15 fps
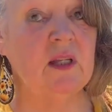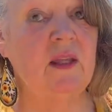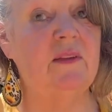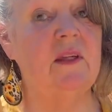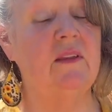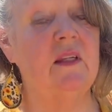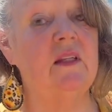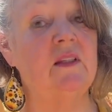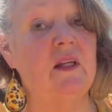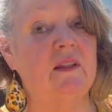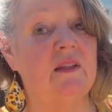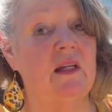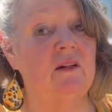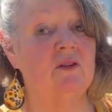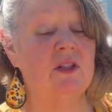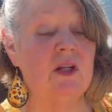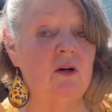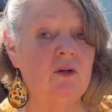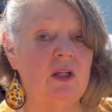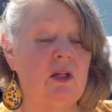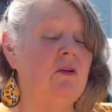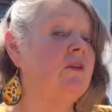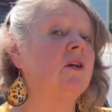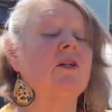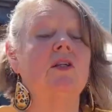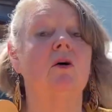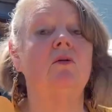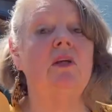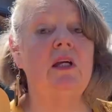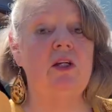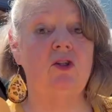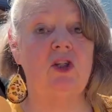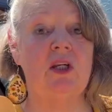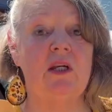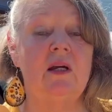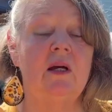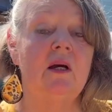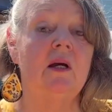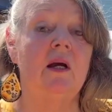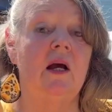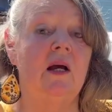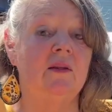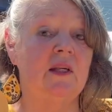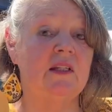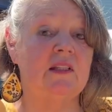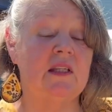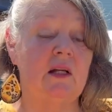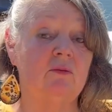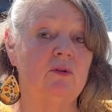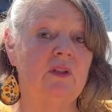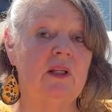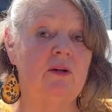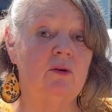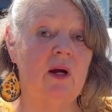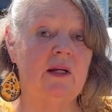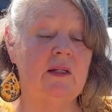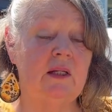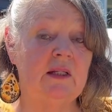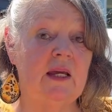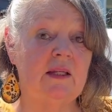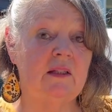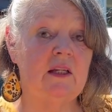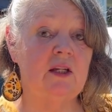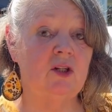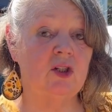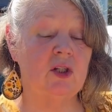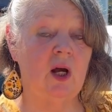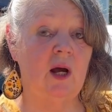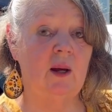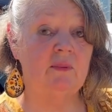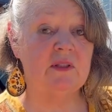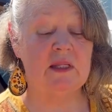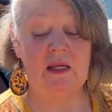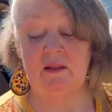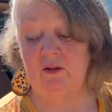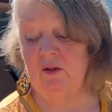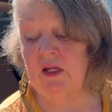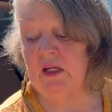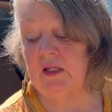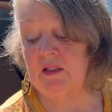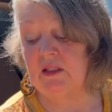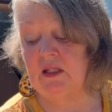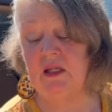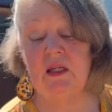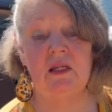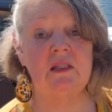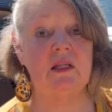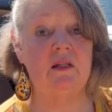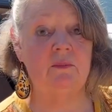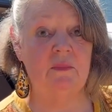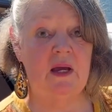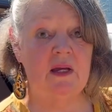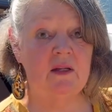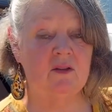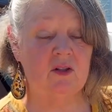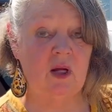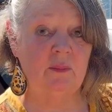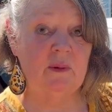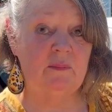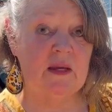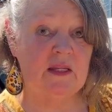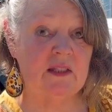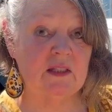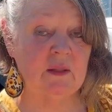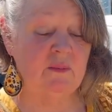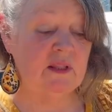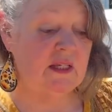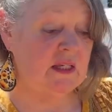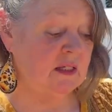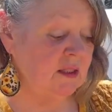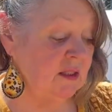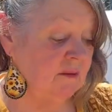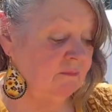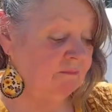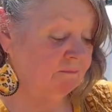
I think things like that are so cute. They're so kitschy. They sell really great in antique shops, and they're easy to make. So I'll be making some of these.